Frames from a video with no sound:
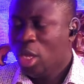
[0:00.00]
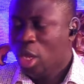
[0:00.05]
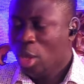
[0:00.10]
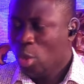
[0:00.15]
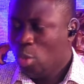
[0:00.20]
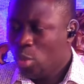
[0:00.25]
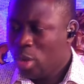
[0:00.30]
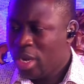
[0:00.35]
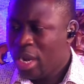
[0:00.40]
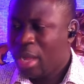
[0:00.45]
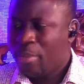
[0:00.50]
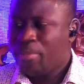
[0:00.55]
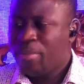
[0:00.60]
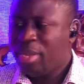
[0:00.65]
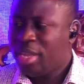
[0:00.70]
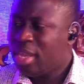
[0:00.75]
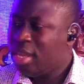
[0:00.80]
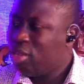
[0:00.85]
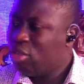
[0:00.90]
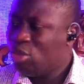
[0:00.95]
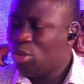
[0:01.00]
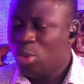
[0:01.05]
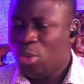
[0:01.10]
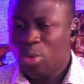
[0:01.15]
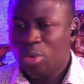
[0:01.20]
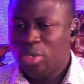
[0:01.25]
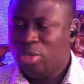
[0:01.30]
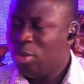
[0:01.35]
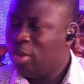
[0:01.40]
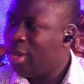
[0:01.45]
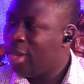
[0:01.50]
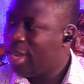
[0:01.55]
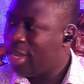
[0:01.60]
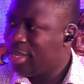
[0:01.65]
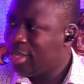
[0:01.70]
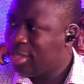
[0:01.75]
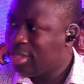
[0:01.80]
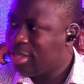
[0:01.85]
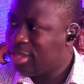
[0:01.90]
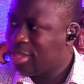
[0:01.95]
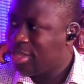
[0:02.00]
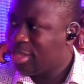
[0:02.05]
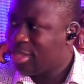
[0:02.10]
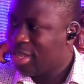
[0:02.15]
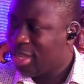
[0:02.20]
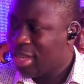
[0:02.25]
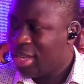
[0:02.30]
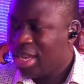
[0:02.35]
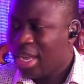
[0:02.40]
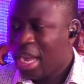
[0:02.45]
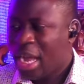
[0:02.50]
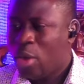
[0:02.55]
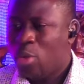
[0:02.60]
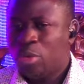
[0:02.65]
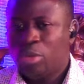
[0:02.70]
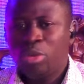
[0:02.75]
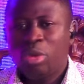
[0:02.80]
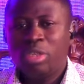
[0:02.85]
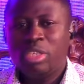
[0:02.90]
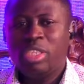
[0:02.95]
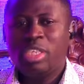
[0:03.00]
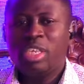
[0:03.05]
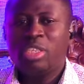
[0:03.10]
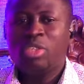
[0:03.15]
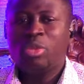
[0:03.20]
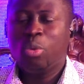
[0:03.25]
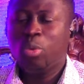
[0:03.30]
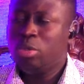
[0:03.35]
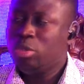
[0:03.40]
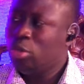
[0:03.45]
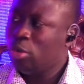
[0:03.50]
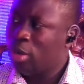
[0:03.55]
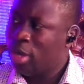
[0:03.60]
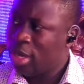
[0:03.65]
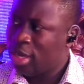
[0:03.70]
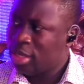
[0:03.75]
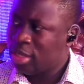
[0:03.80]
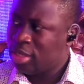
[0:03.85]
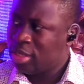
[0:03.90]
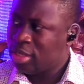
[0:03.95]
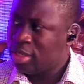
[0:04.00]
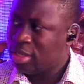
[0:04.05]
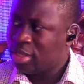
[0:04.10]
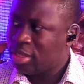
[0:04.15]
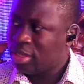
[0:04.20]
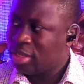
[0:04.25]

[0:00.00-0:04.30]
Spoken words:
When I begin to hold your hands, mm-hmm. I will not just hold your hands.